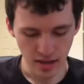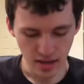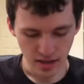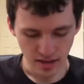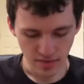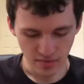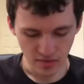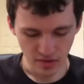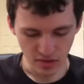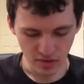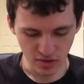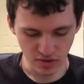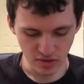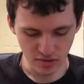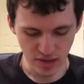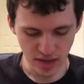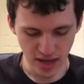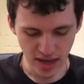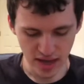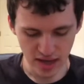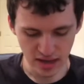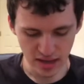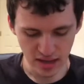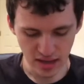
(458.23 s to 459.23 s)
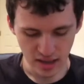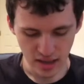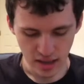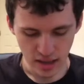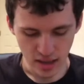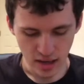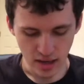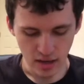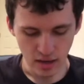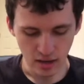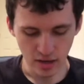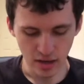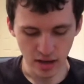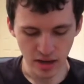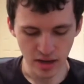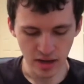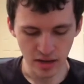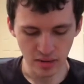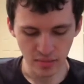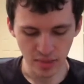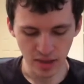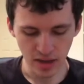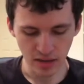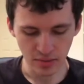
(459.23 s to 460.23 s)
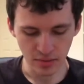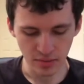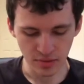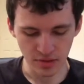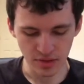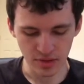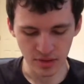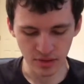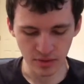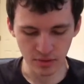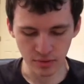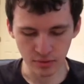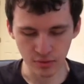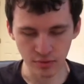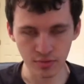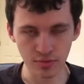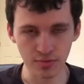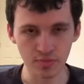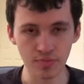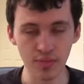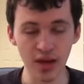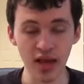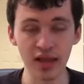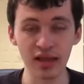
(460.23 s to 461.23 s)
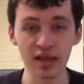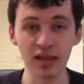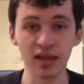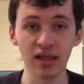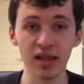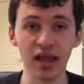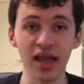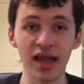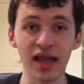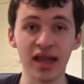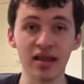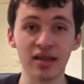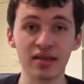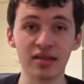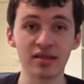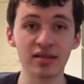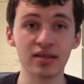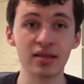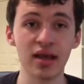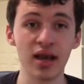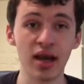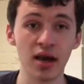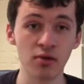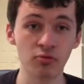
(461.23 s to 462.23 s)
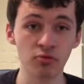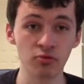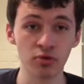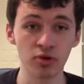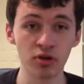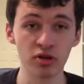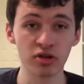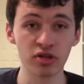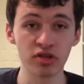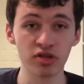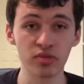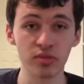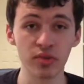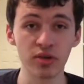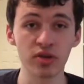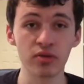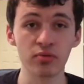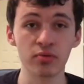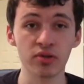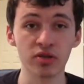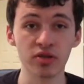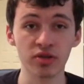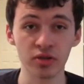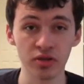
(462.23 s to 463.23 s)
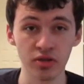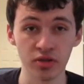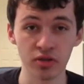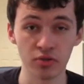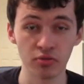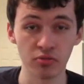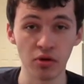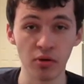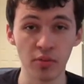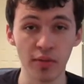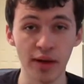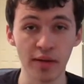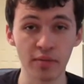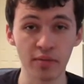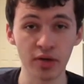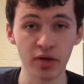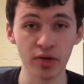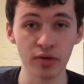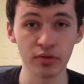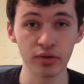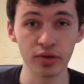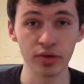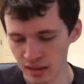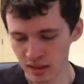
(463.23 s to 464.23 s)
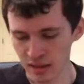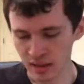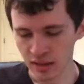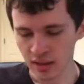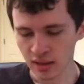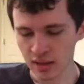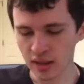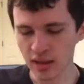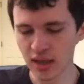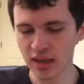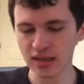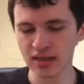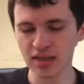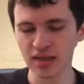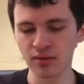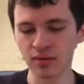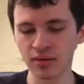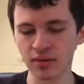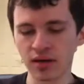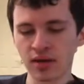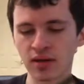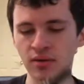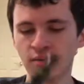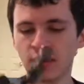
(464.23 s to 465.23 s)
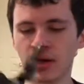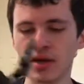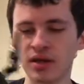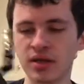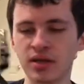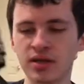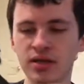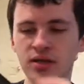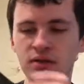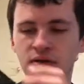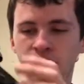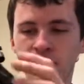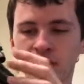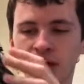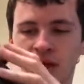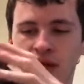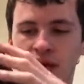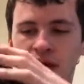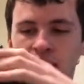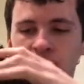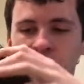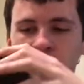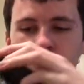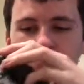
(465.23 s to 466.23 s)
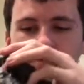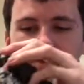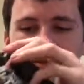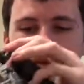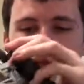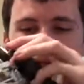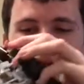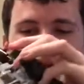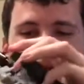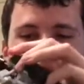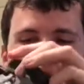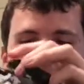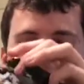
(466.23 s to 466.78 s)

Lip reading: If you do that, you're not going to be able to bend the leg downwards when you return to robot mode. Next thing we're going to want to do is we're going to come